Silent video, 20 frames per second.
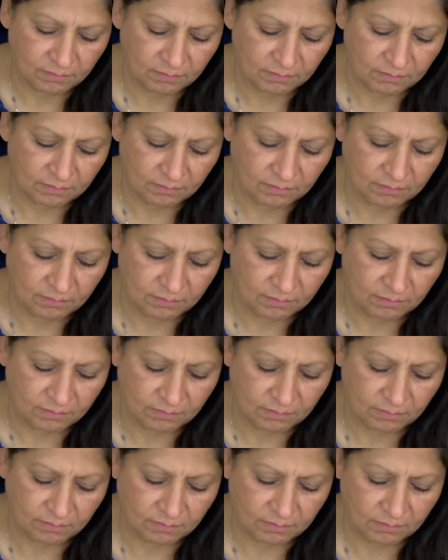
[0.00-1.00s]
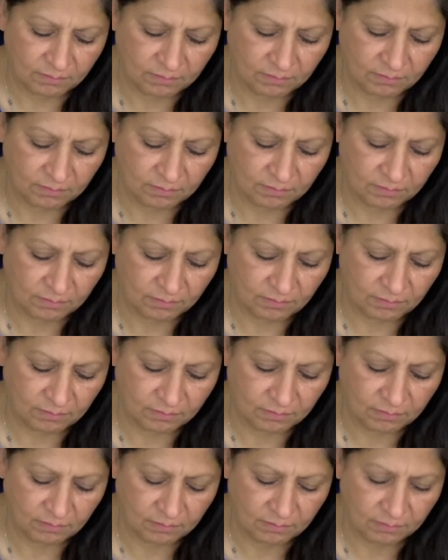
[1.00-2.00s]

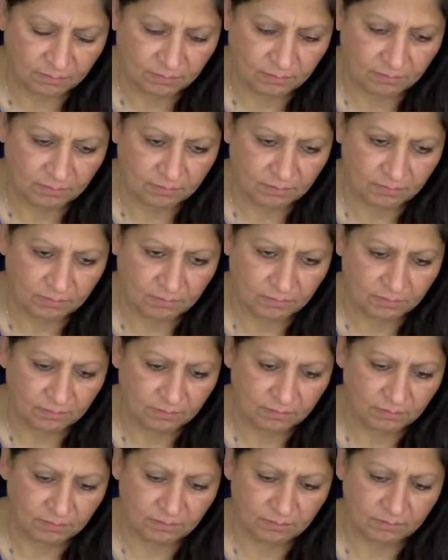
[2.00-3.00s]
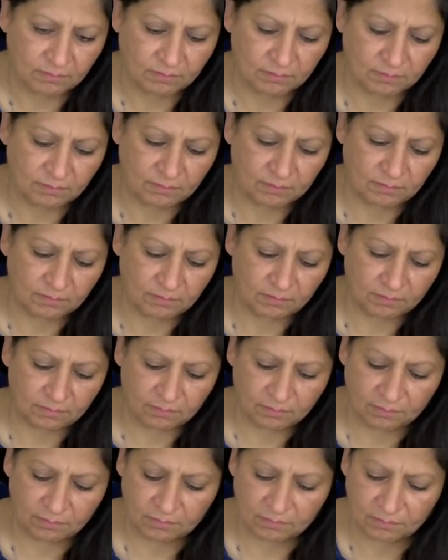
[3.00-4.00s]

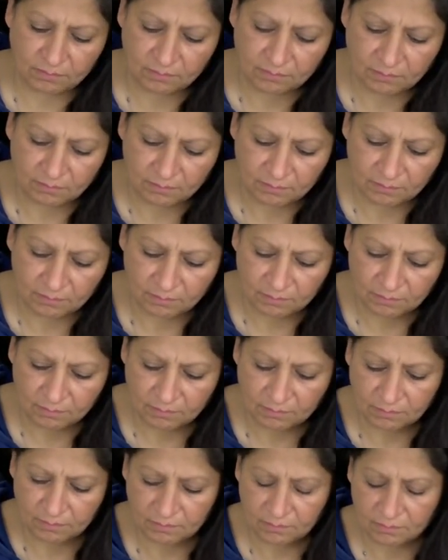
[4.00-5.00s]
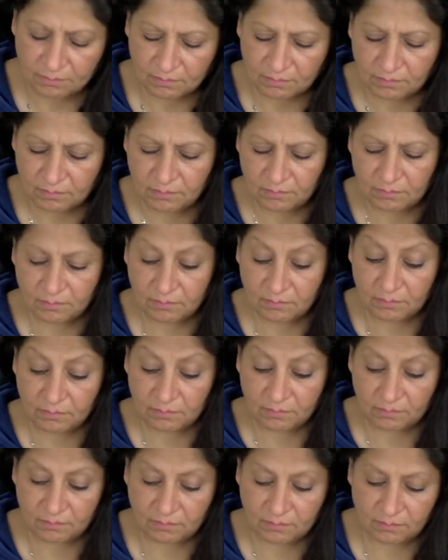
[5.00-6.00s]

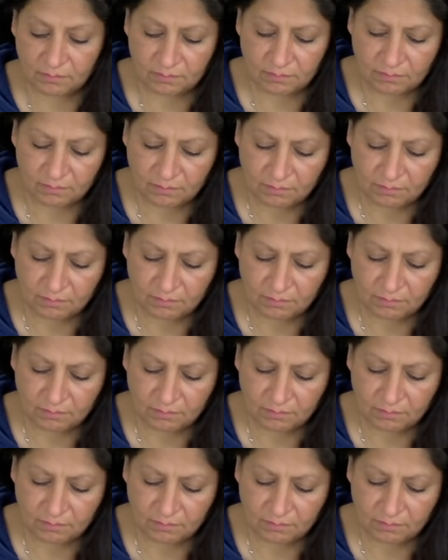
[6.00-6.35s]
Nobody speaks.